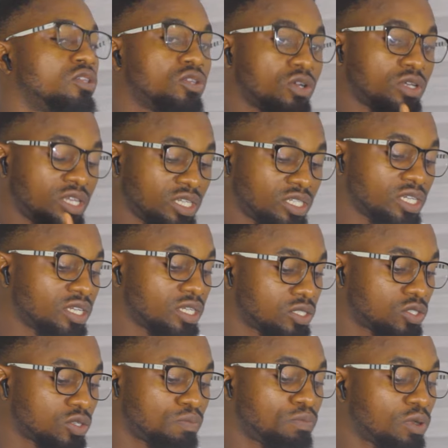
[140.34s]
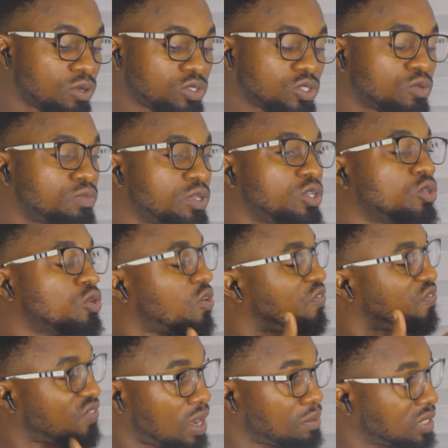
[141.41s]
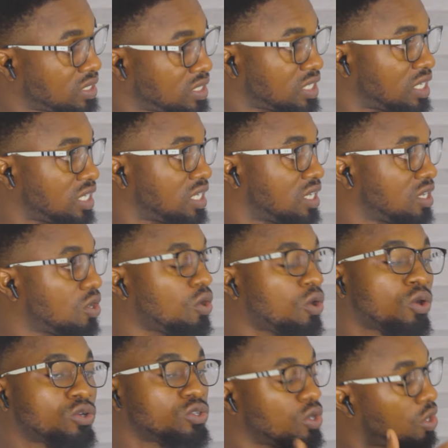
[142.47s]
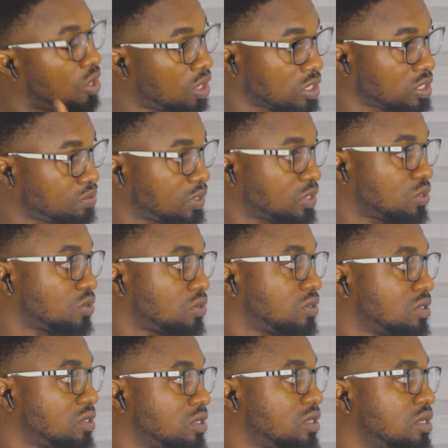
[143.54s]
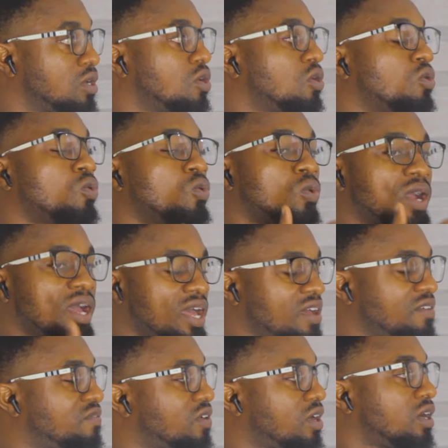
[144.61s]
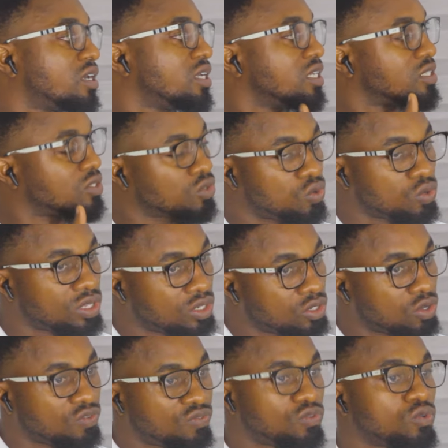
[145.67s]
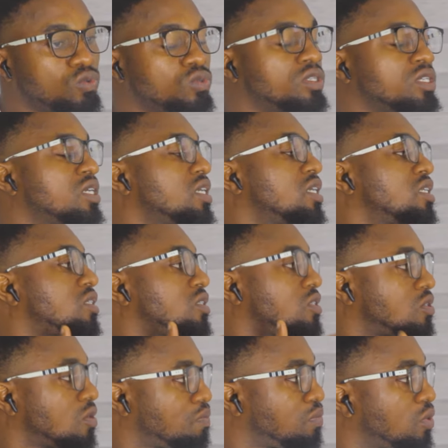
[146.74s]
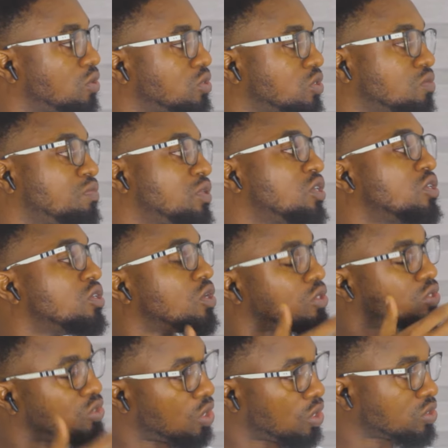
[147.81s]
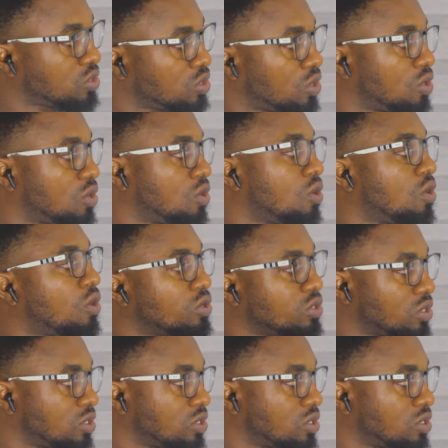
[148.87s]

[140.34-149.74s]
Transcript: Your kitchen is supposed to be your pharmacy or your hospital. Whoever is cooking your food is supposed to be your doctor or your